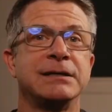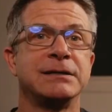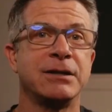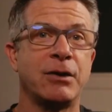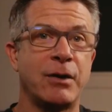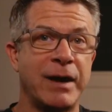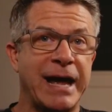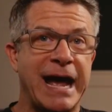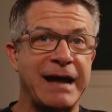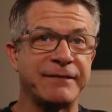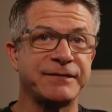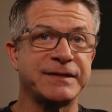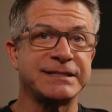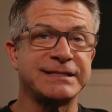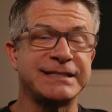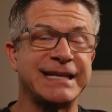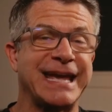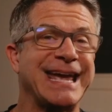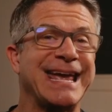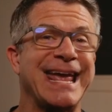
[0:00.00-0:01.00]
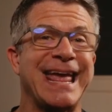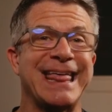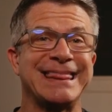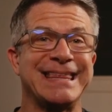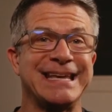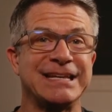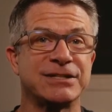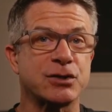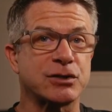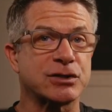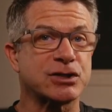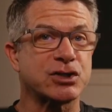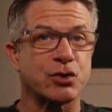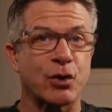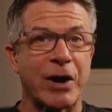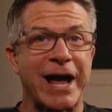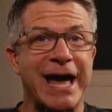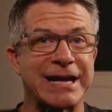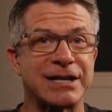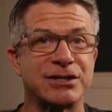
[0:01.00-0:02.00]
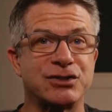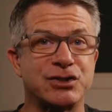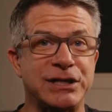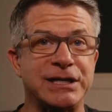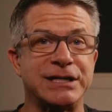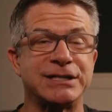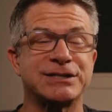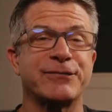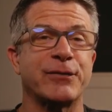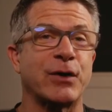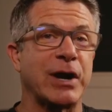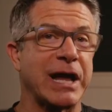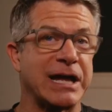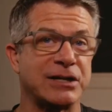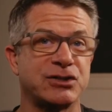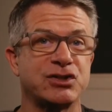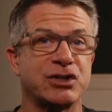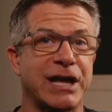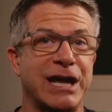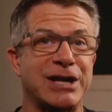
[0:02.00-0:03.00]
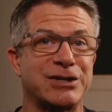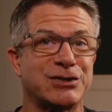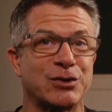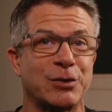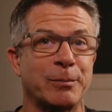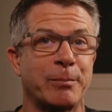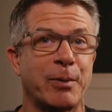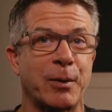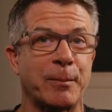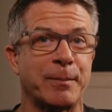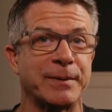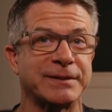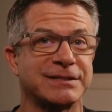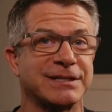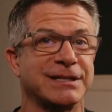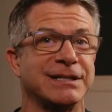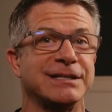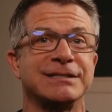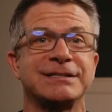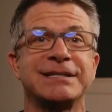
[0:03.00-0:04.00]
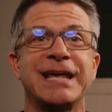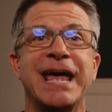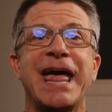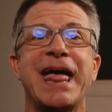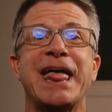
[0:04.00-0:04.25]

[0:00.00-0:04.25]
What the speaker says: Now, I have to say, these are strategies for educational purposes.